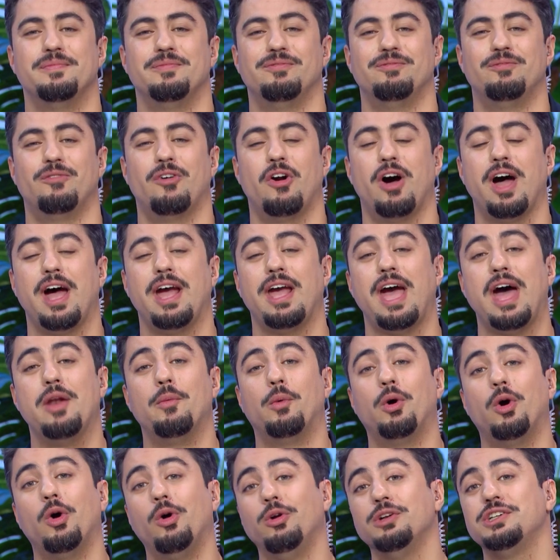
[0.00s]
Right, and
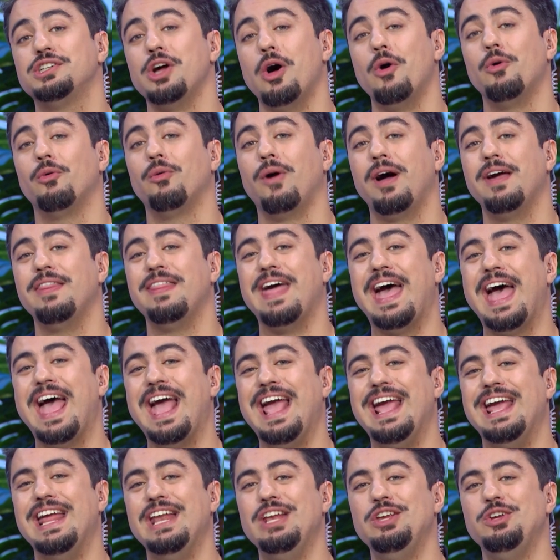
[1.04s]
we're also right there
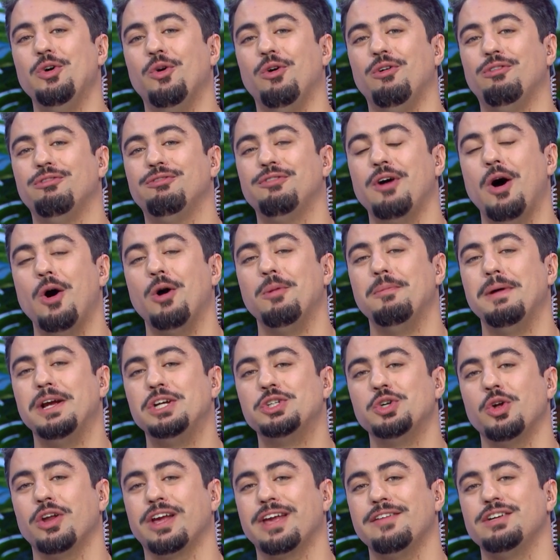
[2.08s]
in your phone. Make
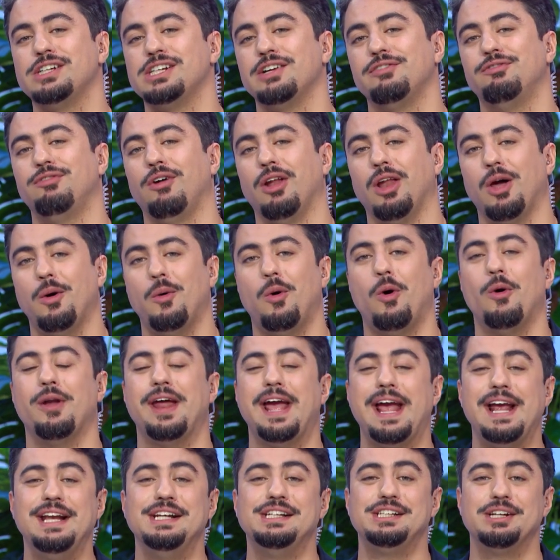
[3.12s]
sure to give us a follow on
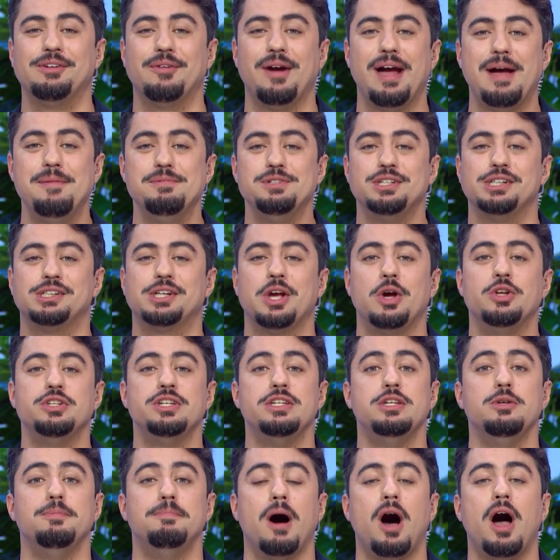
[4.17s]
Instagram. Just go to
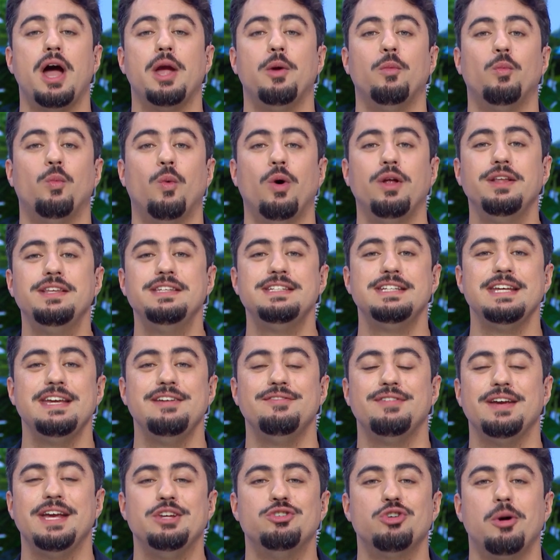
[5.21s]
Dubai One
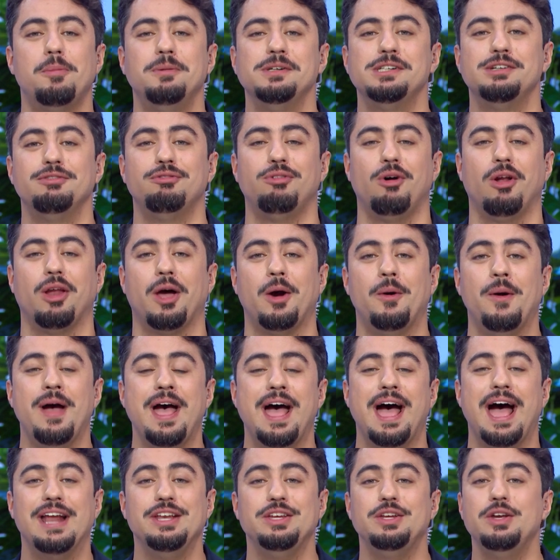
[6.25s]
TV, drop us a follow,
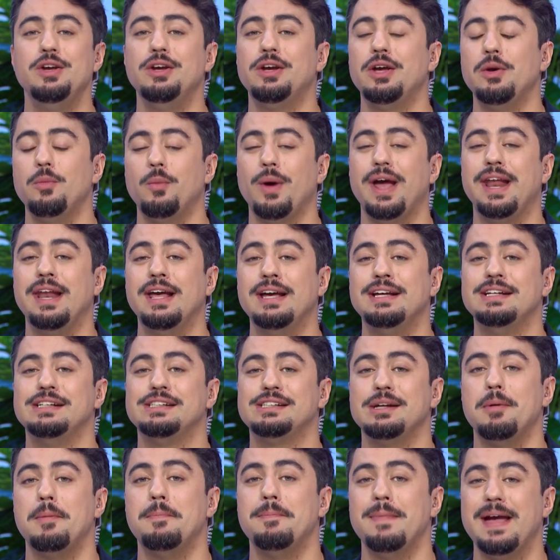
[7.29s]
and you can win
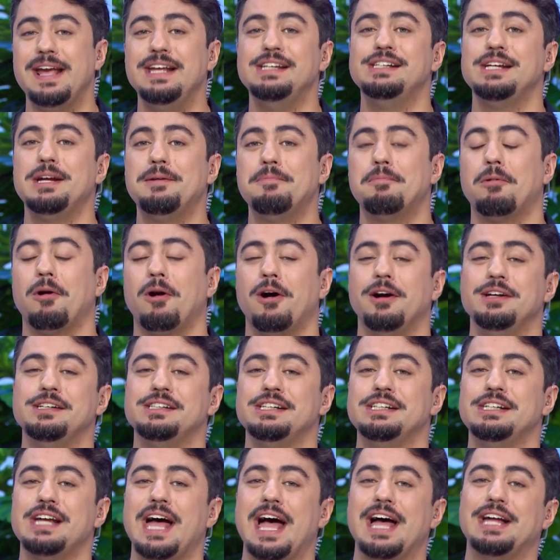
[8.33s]
some amazing
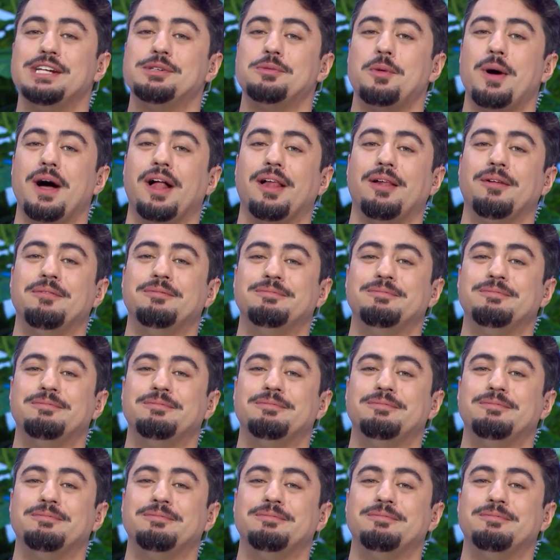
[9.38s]
prizes as well.